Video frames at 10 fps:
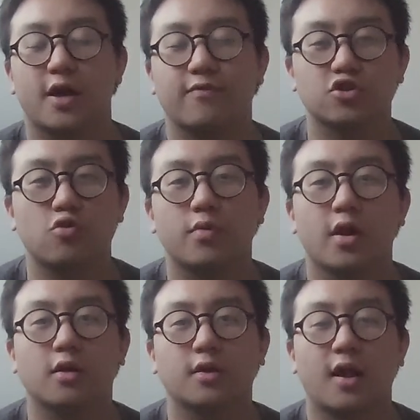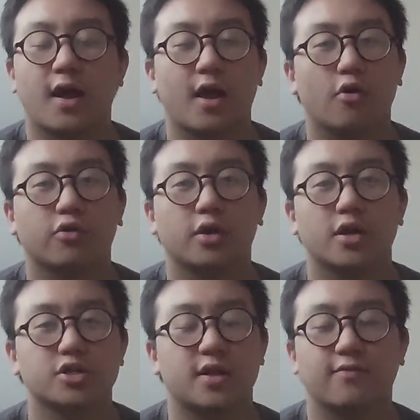I have so many underlying health
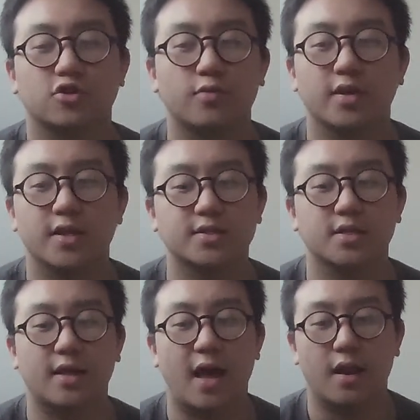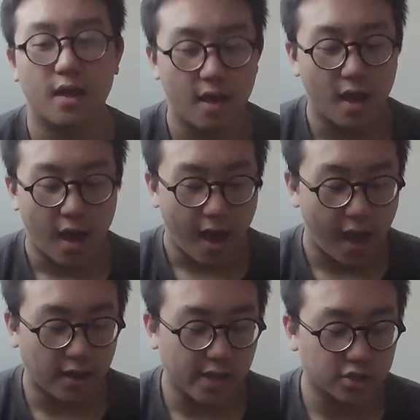conditions, I have so many this and that,
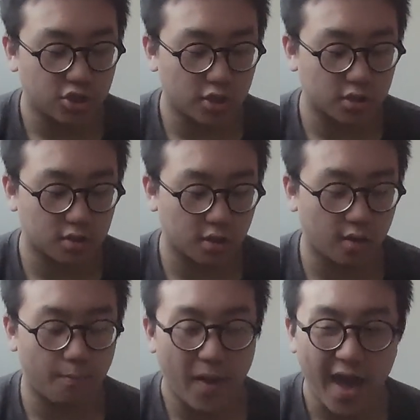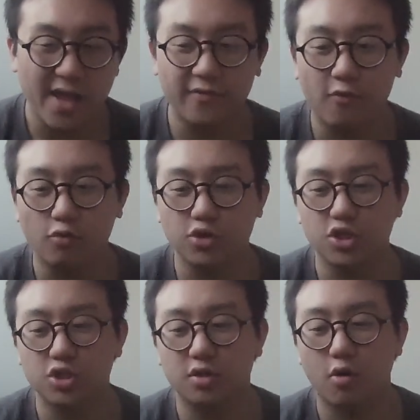and it's just painful
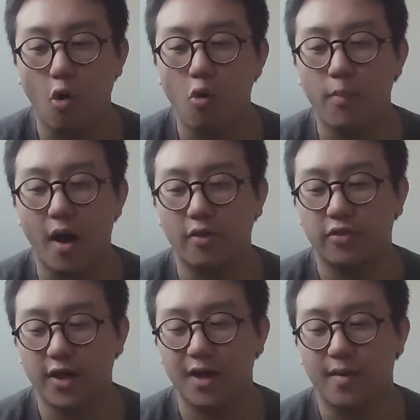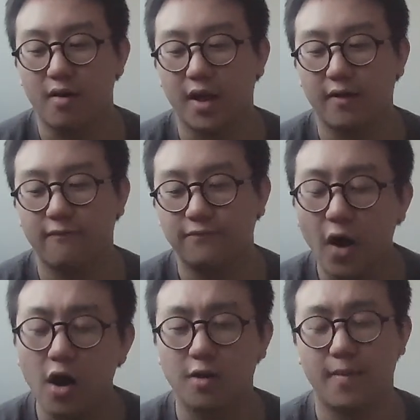just to go about and think about, like,
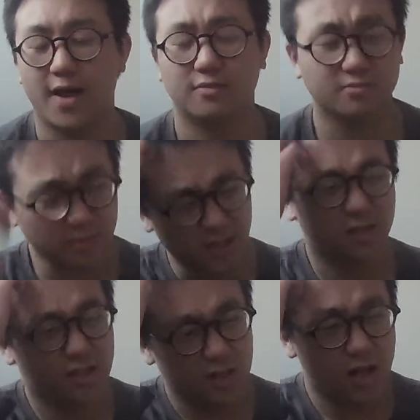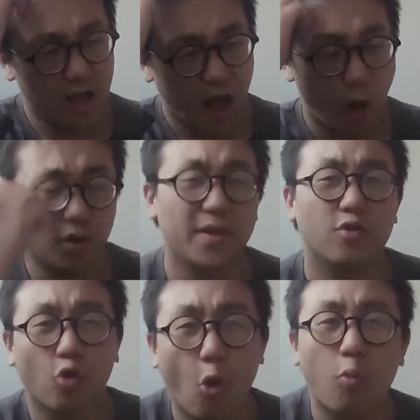fuck, man, I want to be
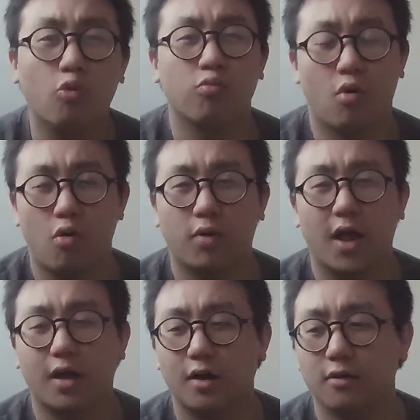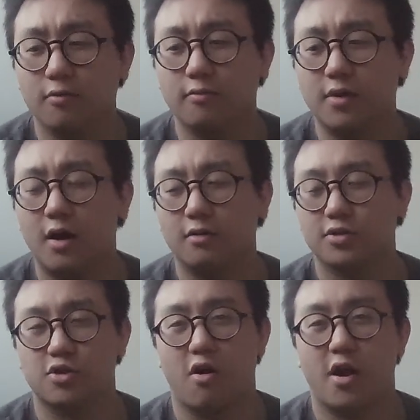normal, bro. Like,
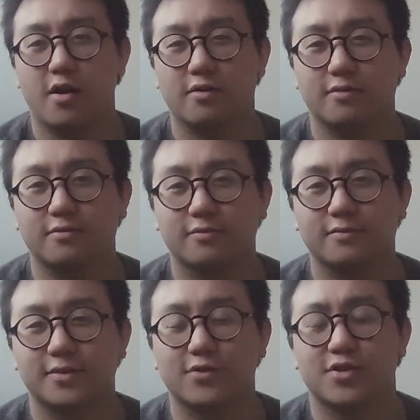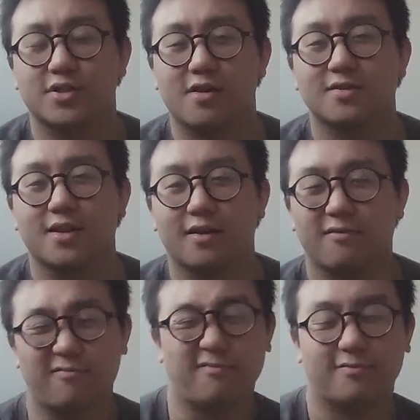sorry, that was disgusting.
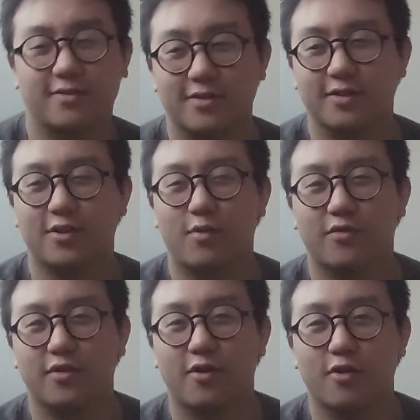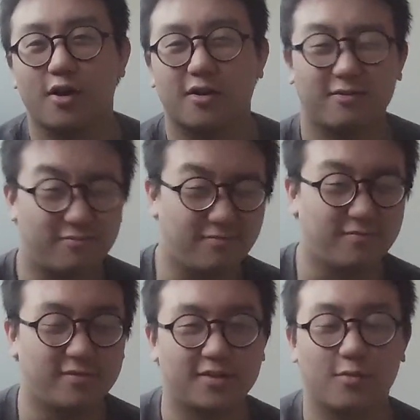Another one for good luck.
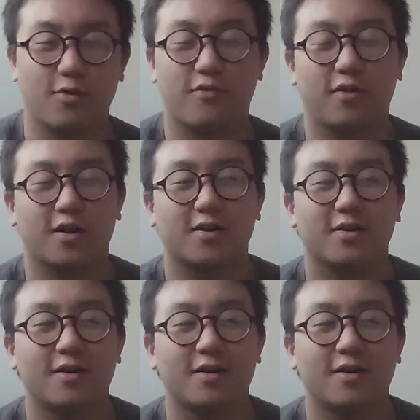Another one for luck.